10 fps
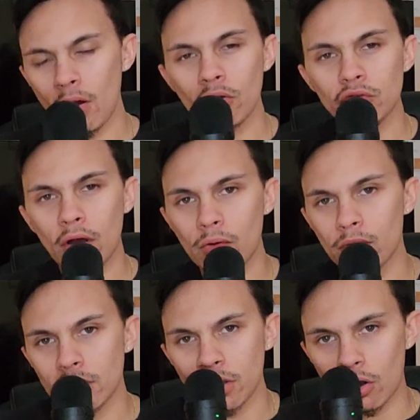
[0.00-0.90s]
Also, I
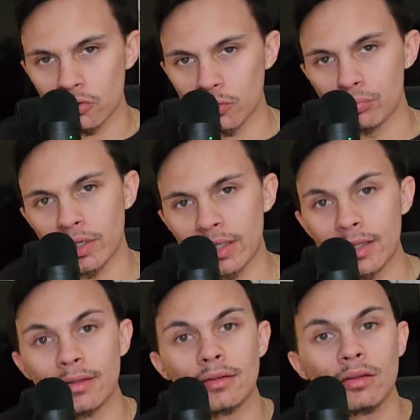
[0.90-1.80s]
wanted to also bring
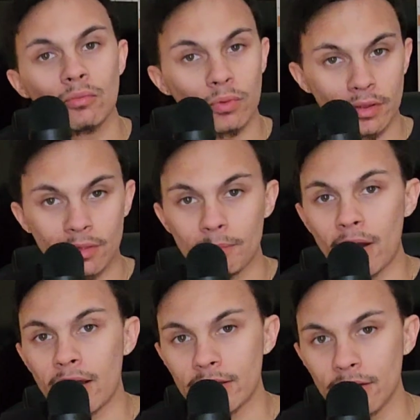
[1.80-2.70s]
in with
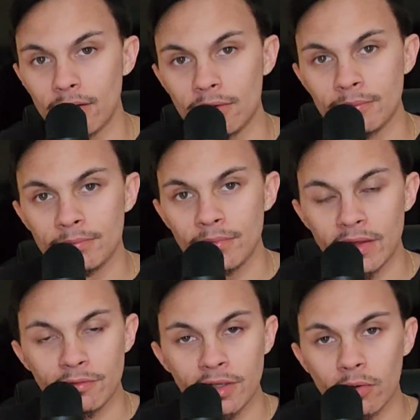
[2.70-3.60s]
my
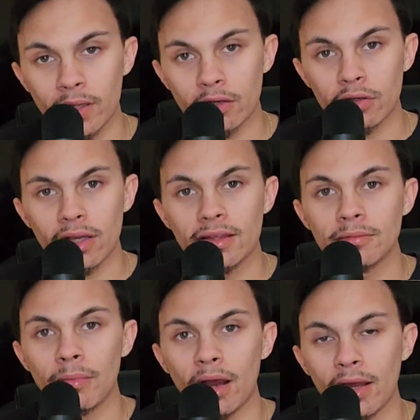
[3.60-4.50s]
this video here
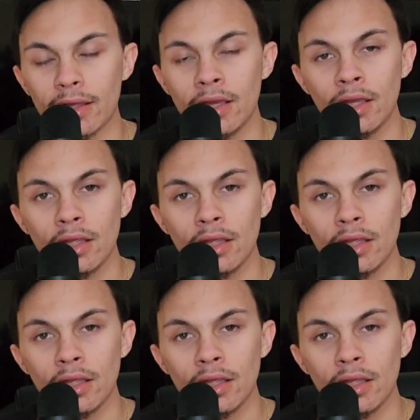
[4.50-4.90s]
is by